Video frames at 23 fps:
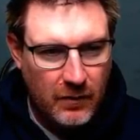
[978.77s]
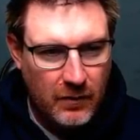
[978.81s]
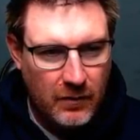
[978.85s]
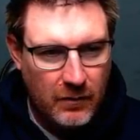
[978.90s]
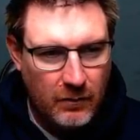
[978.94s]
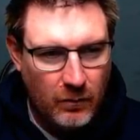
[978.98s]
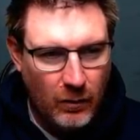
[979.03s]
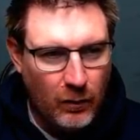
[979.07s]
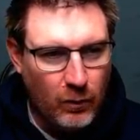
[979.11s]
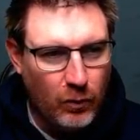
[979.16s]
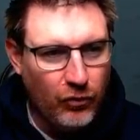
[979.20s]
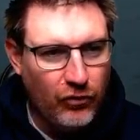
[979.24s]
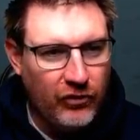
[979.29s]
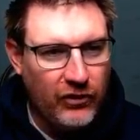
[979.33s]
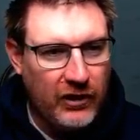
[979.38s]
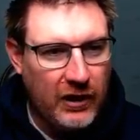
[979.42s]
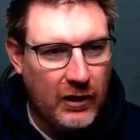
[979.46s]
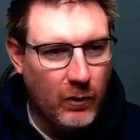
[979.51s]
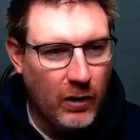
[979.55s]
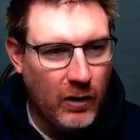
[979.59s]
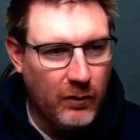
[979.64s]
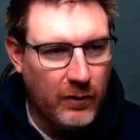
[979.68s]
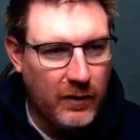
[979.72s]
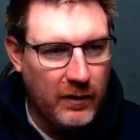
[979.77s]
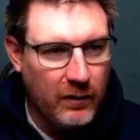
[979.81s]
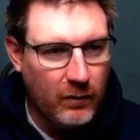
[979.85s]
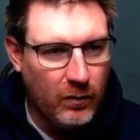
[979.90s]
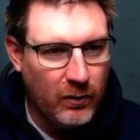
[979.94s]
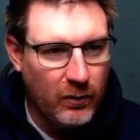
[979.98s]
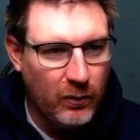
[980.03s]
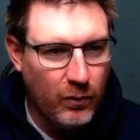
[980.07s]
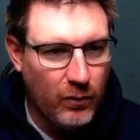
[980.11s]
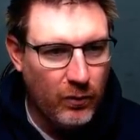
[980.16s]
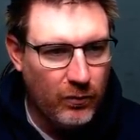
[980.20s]
Well, we'll see, won't
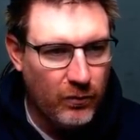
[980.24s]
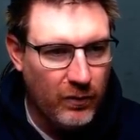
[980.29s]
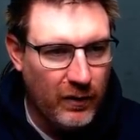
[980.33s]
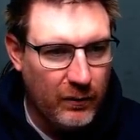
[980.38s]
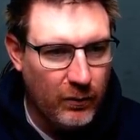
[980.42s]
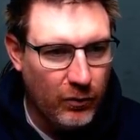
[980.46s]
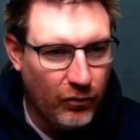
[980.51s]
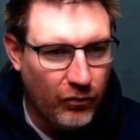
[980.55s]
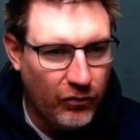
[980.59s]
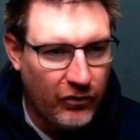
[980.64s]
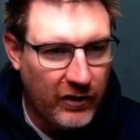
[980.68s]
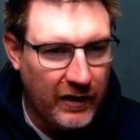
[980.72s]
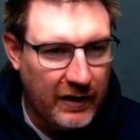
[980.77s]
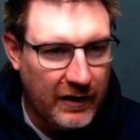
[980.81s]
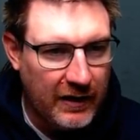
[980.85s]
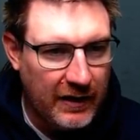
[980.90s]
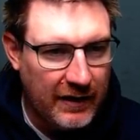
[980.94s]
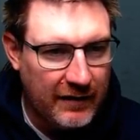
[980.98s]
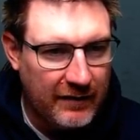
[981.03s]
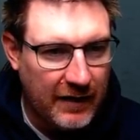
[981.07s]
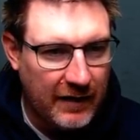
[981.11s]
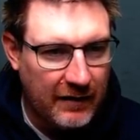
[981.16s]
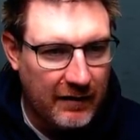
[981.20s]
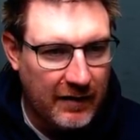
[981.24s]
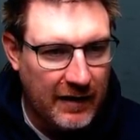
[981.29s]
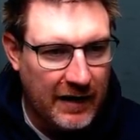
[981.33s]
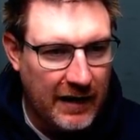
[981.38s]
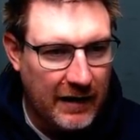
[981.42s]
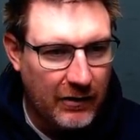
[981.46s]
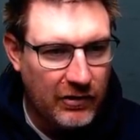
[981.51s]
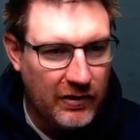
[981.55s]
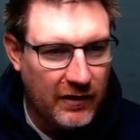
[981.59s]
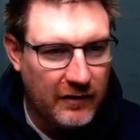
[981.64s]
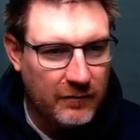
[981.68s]
we? We will see exactly
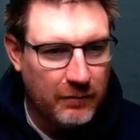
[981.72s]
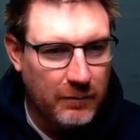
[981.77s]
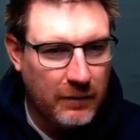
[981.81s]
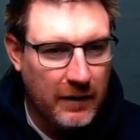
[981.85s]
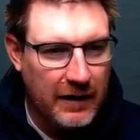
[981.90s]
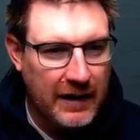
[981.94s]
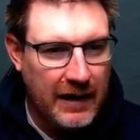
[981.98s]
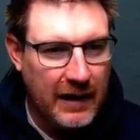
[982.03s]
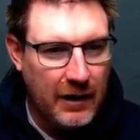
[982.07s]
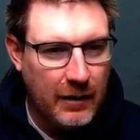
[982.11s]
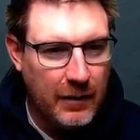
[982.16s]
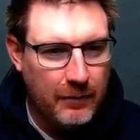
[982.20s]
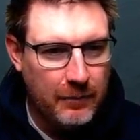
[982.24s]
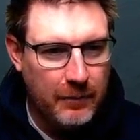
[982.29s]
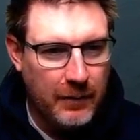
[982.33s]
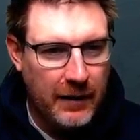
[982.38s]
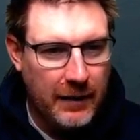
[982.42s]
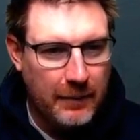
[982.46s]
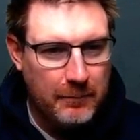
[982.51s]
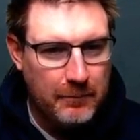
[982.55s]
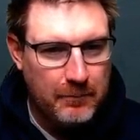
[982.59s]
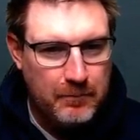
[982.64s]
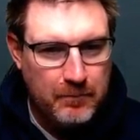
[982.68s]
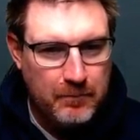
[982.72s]
how it does play out, but